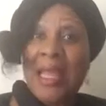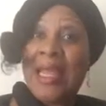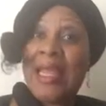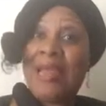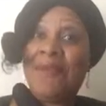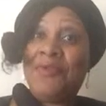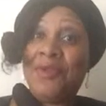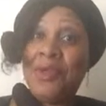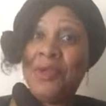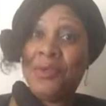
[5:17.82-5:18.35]

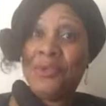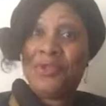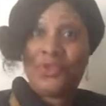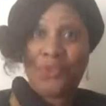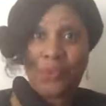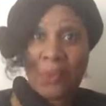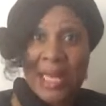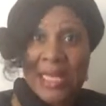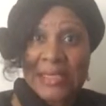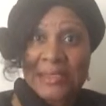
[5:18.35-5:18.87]
if you
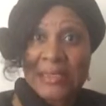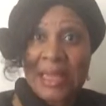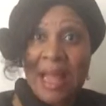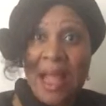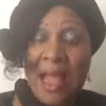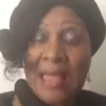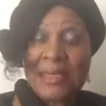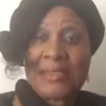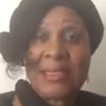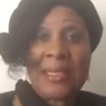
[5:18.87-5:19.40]
dress
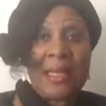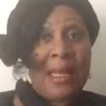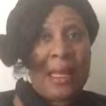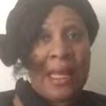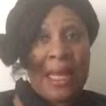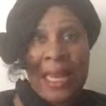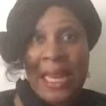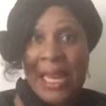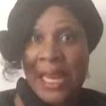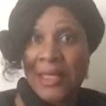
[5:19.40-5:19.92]
nice,
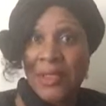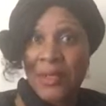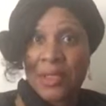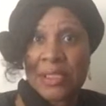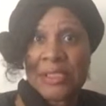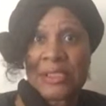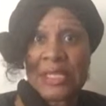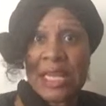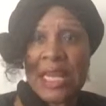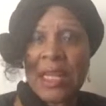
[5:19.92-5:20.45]
and you
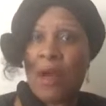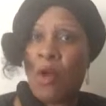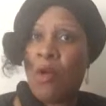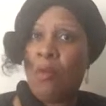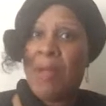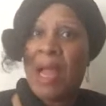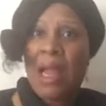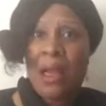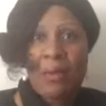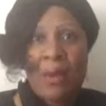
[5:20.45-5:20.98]
could sing,
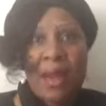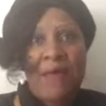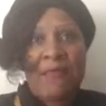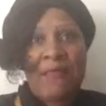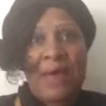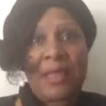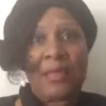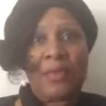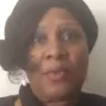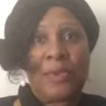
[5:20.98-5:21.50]
oh, my
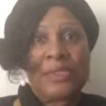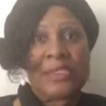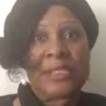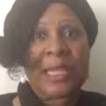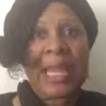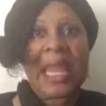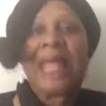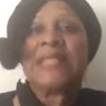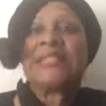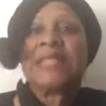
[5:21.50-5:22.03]
grandfather was a
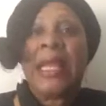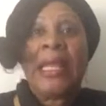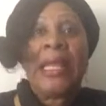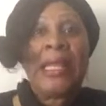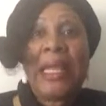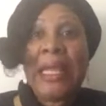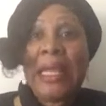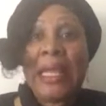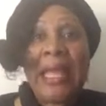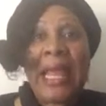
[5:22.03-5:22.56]
catch.
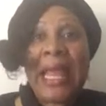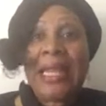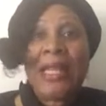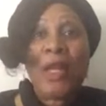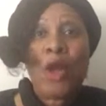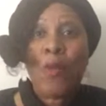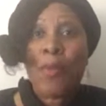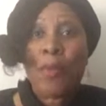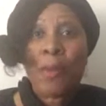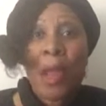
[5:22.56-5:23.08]
He had
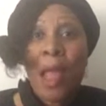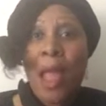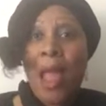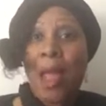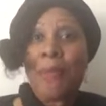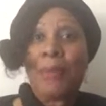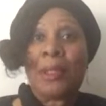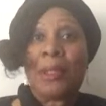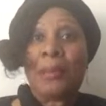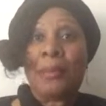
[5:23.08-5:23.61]
no
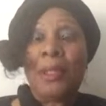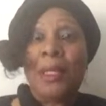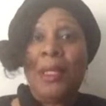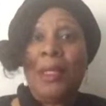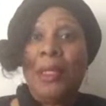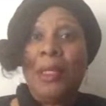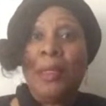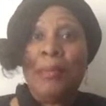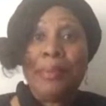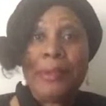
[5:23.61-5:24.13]
problem
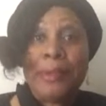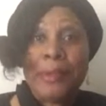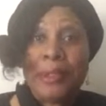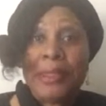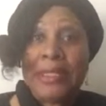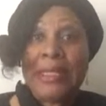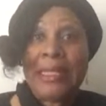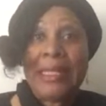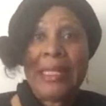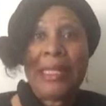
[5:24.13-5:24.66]

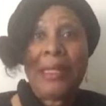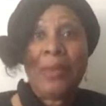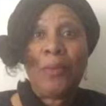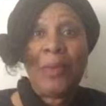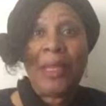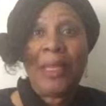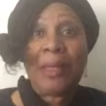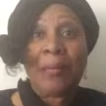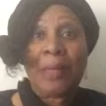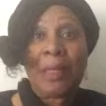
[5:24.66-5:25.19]
pulling in the
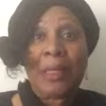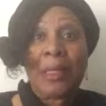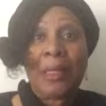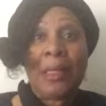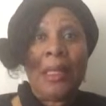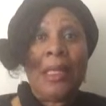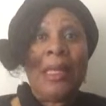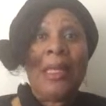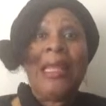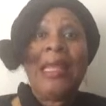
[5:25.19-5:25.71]
women.
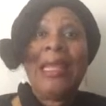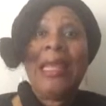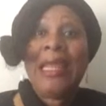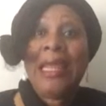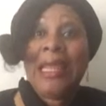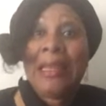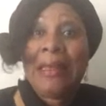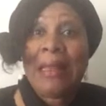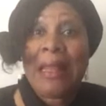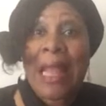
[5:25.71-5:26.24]

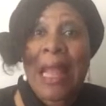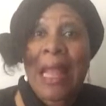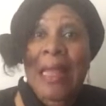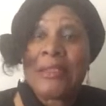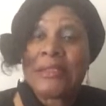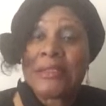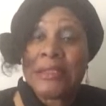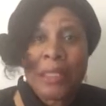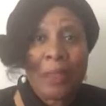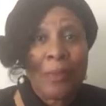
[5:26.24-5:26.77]
He
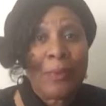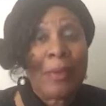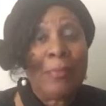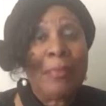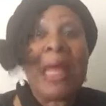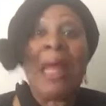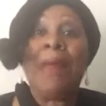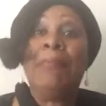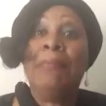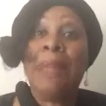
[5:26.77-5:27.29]
got cheering
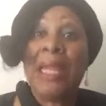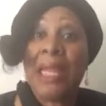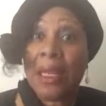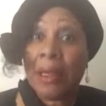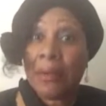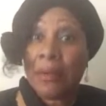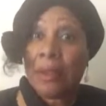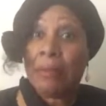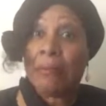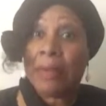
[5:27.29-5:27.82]
by
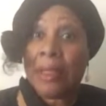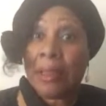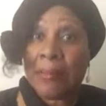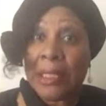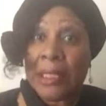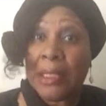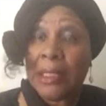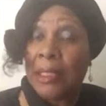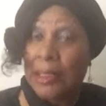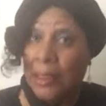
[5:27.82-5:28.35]
married
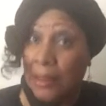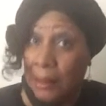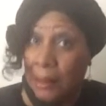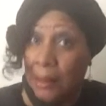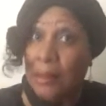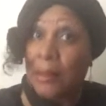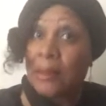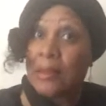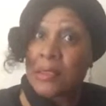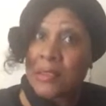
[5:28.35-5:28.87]
women
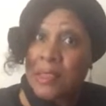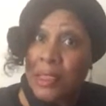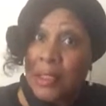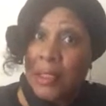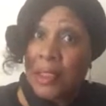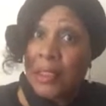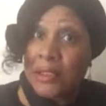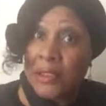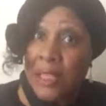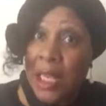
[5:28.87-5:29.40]
in the
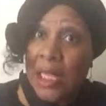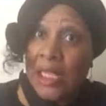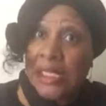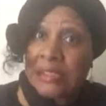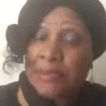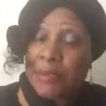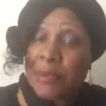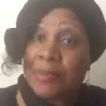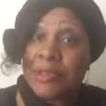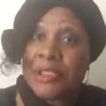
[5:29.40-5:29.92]
city of
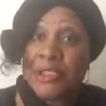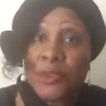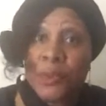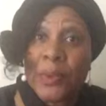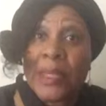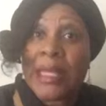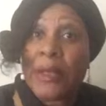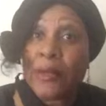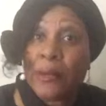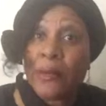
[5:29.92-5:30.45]
Jasper, but you
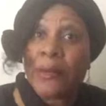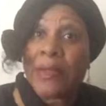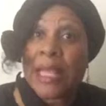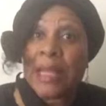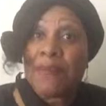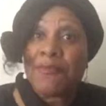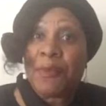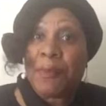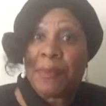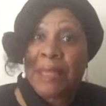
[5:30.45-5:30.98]
ain't heard
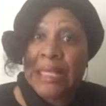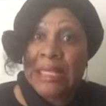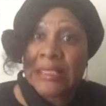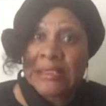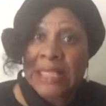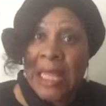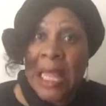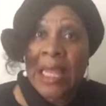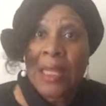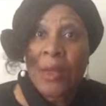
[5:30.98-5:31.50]
that from me
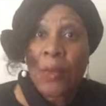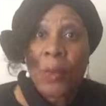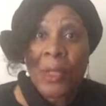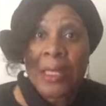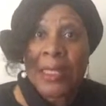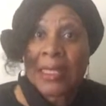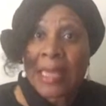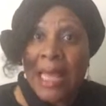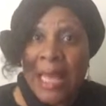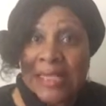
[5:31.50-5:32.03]
because I ain't one
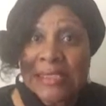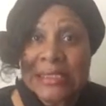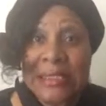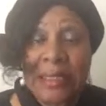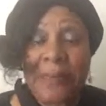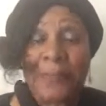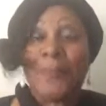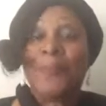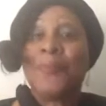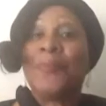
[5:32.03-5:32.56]
to gossip.